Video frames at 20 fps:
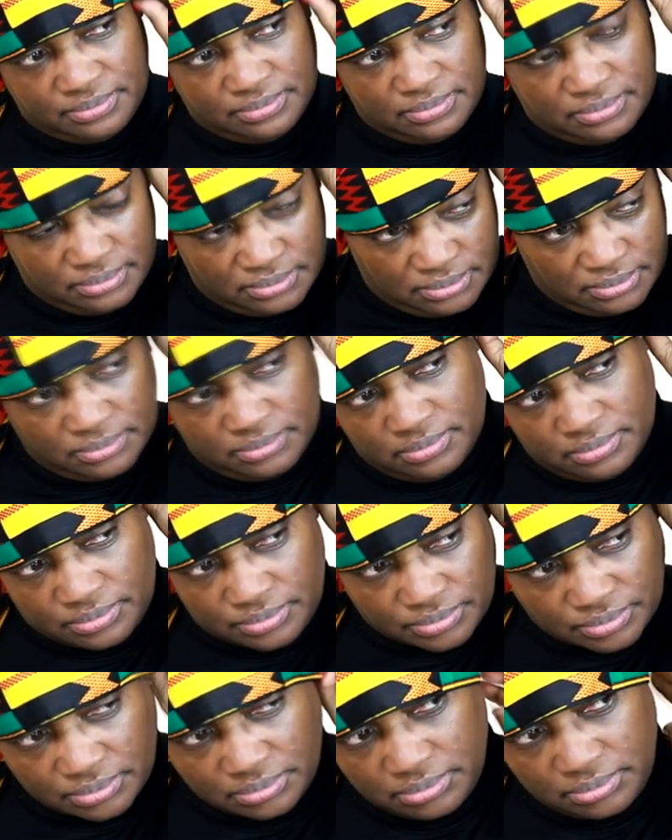
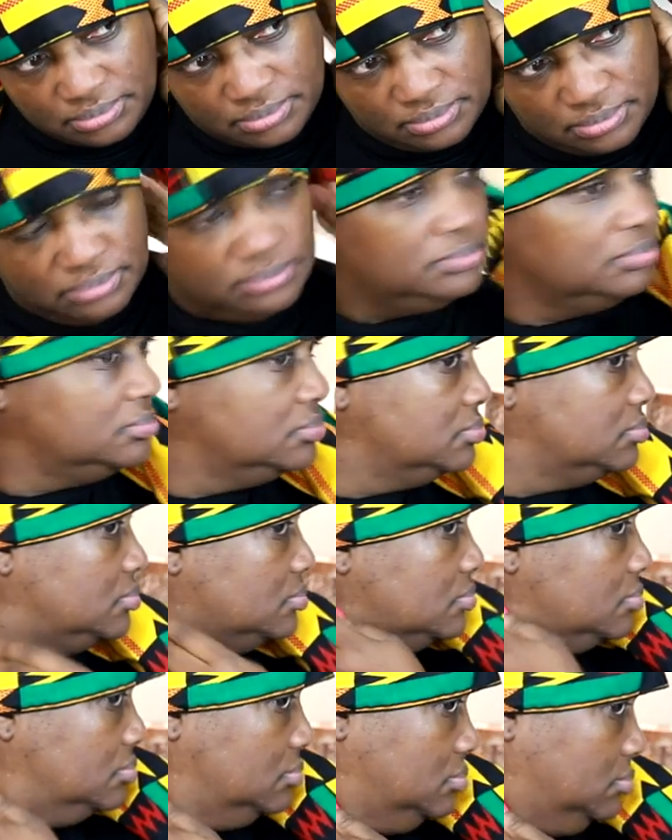
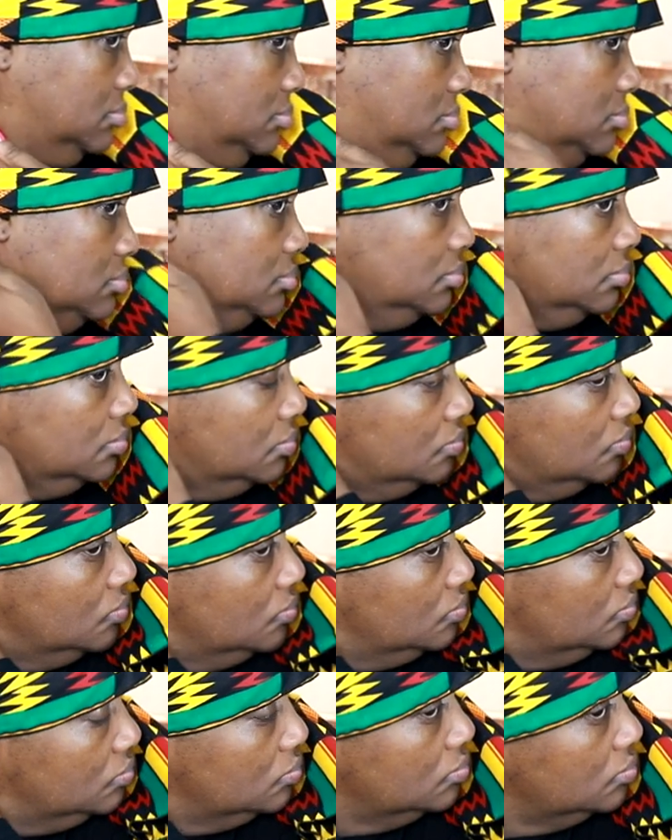
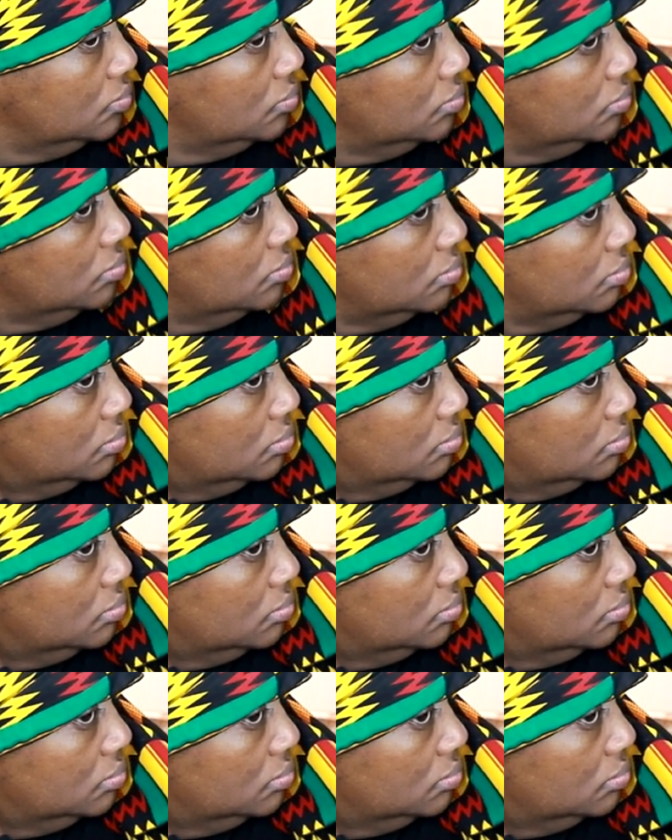(silence)